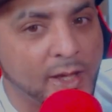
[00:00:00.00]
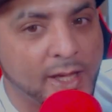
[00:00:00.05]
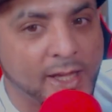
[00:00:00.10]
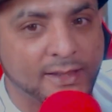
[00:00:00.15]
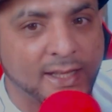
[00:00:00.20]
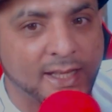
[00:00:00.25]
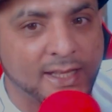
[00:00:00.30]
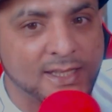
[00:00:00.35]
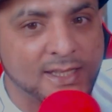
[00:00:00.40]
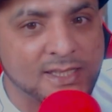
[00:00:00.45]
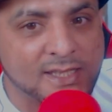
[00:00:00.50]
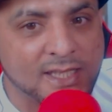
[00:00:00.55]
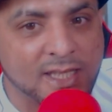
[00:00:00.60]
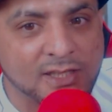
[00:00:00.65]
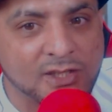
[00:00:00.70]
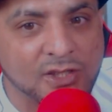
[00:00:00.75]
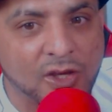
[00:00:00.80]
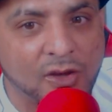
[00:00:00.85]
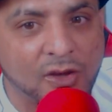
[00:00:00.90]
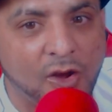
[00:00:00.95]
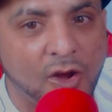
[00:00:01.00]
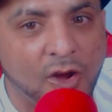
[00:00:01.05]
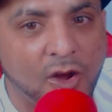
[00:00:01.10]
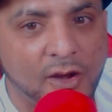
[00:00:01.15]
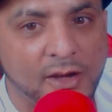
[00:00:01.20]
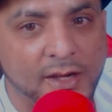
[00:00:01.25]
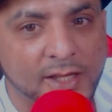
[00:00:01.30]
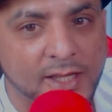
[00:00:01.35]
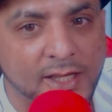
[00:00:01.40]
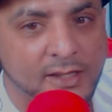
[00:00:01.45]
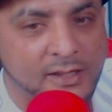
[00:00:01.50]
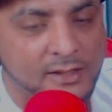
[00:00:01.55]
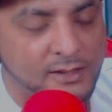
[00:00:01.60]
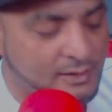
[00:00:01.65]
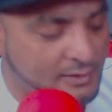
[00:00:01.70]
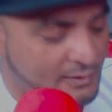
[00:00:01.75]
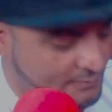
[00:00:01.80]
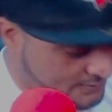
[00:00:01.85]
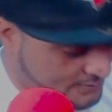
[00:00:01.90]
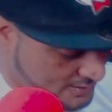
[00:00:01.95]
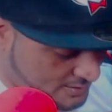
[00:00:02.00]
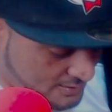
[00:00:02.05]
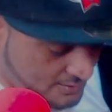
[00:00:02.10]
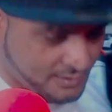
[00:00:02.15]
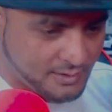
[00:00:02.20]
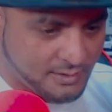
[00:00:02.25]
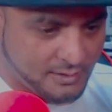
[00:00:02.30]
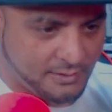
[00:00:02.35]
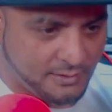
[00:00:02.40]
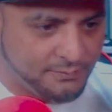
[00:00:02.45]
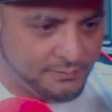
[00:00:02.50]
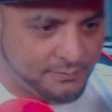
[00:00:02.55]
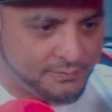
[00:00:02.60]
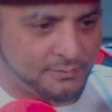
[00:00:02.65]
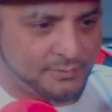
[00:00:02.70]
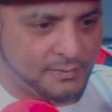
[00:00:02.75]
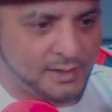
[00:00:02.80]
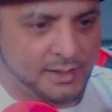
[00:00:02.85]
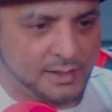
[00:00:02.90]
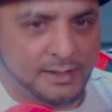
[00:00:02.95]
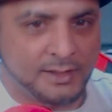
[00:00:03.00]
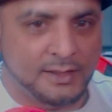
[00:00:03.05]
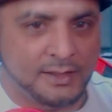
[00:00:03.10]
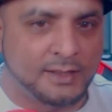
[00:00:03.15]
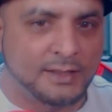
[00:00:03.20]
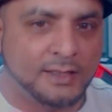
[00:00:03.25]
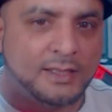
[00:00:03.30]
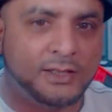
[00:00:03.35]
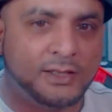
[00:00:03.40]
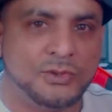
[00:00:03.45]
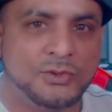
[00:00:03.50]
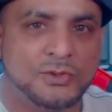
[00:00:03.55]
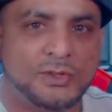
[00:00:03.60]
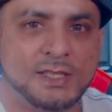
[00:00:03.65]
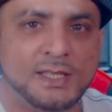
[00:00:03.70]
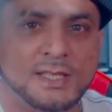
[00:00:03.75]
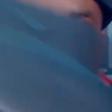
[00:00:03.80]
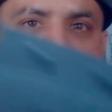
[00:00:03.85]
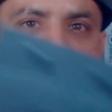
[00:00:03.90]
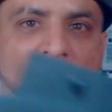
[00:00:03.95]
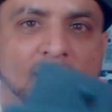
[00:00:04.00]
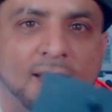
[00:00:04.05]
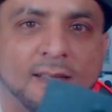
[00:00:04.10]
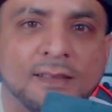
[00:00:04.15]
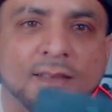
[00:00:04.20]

And then it says R here. Look. Can you see that?